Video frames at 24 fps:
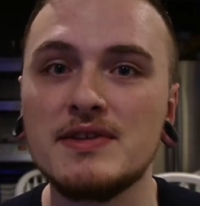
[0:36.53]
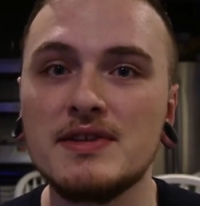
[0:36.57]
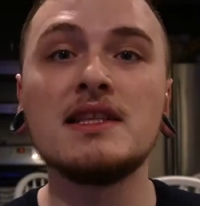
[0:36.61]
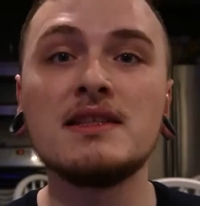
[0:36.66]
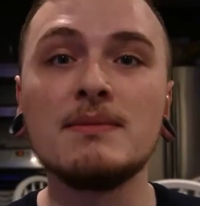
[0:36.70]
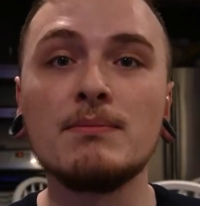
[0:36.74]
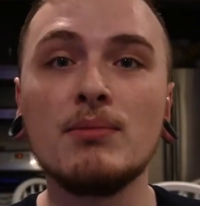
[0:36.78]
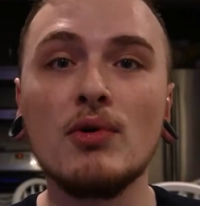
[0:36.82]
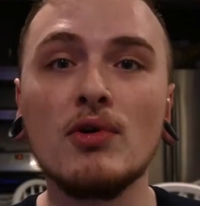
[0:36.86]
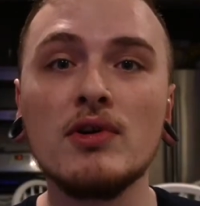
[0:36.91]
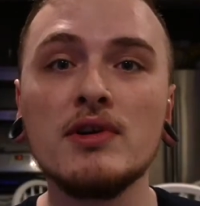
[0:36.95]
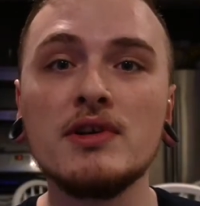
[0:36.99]
It's
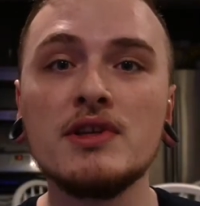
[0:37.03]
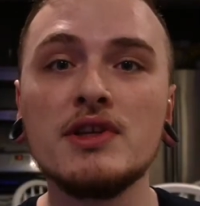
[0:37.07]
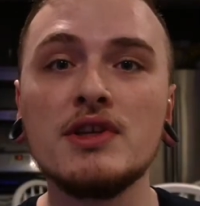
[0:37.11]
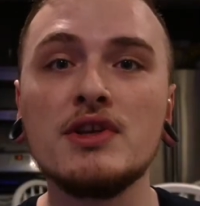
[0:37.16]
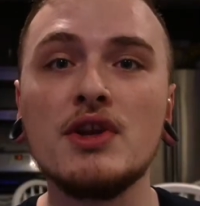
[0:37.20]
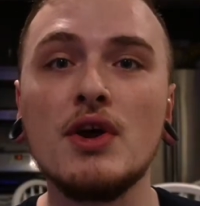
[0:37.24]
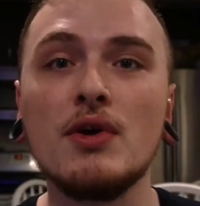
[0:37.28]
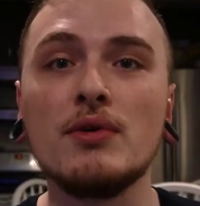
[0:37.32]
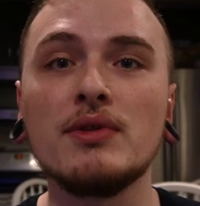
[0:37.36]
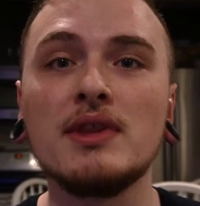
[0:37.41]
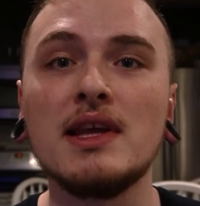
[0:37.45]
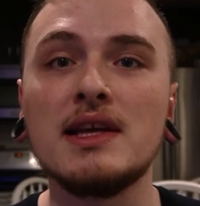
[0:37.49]
important to
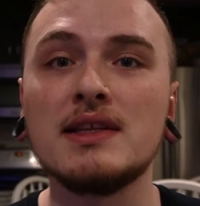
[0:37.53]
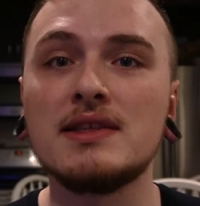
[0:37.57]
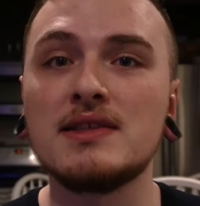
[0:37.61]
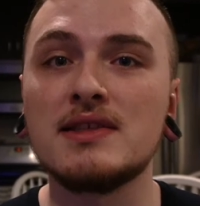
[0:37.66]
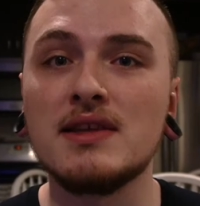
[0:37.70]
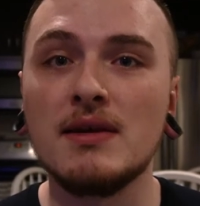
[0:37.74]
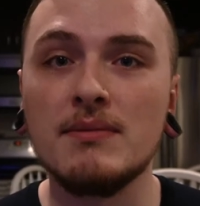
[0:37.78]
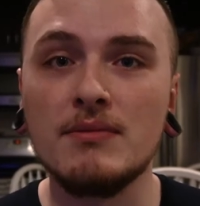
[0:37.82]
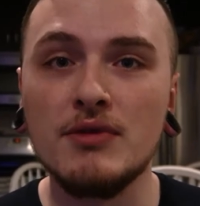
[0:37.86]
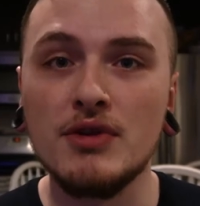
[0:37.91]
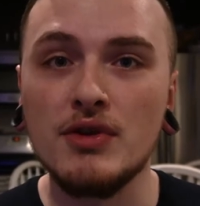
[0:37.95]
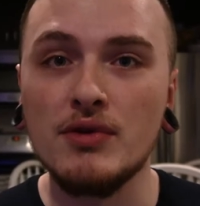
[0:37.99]
note that
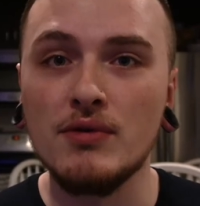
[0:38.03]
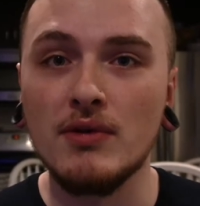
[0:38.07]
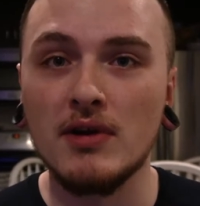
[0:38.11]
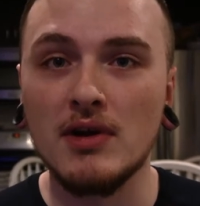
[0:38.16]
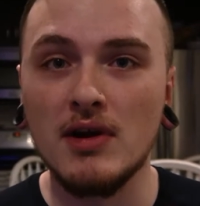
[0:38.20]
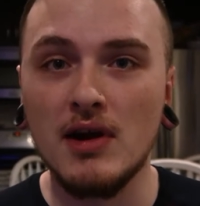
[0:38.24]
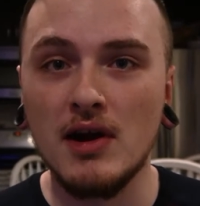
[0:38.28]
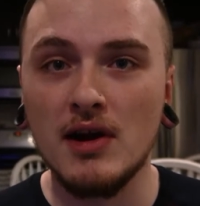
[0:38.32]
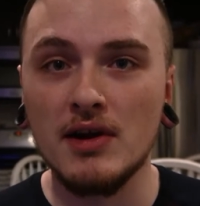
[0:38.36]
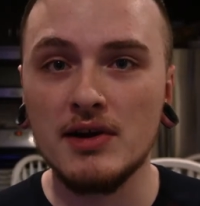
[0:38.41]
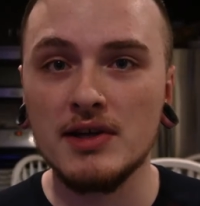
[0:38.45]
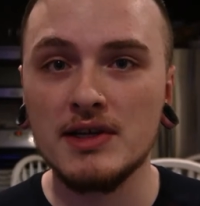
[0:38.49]
some newer
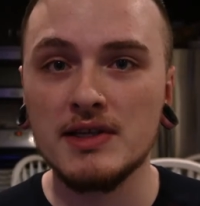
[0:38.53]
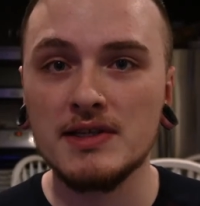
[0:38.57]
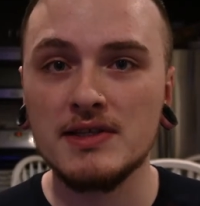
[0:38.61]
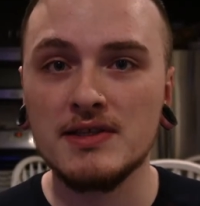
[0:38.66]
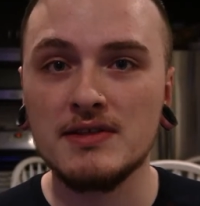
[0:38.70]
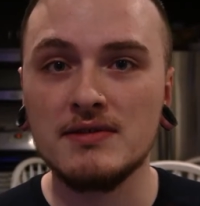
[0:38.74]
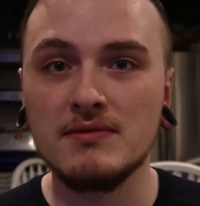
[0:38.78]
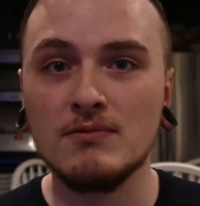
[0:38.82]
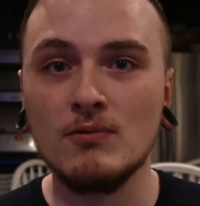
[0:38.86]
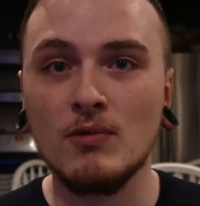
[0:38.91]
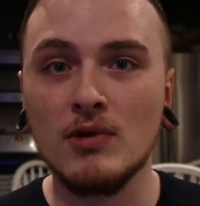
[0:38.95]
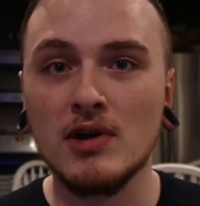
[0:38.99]

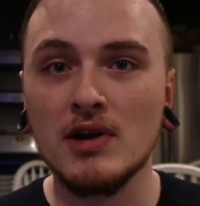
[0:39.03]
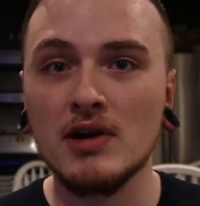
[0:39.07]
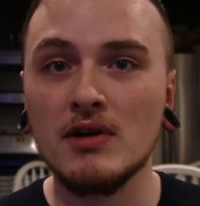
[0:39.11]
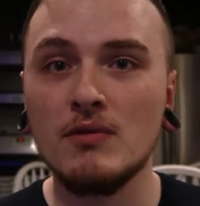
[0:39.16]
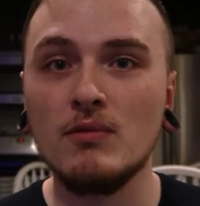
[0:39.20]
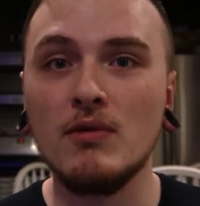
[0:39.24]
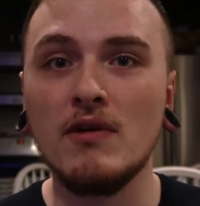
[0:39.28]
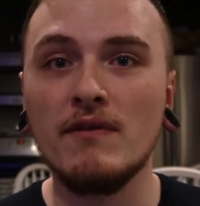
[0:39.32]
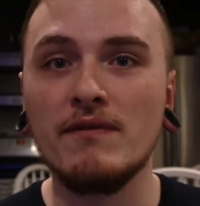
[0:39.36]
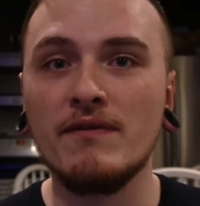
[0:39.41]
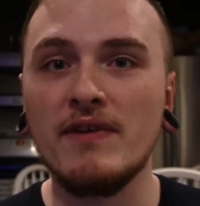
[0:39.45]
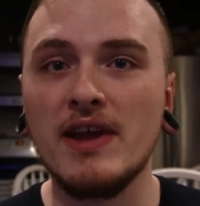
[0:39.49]
artists' work
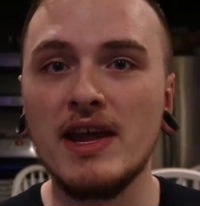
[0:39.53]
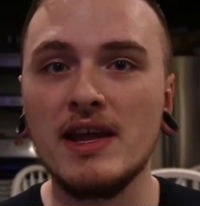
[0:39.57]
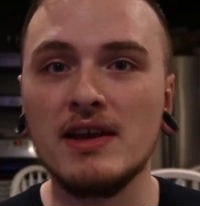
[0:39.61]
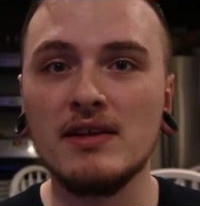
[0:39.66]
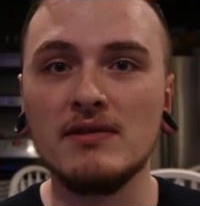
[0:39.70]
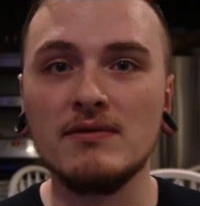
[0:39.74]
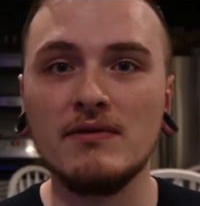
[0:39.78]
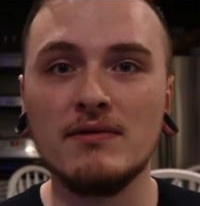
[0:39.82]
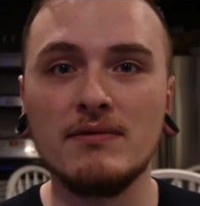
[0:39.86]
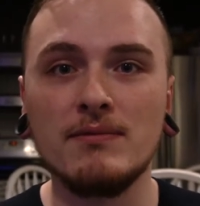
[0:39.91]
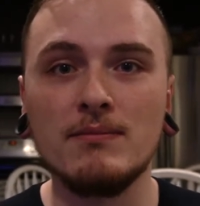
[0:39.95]
will fade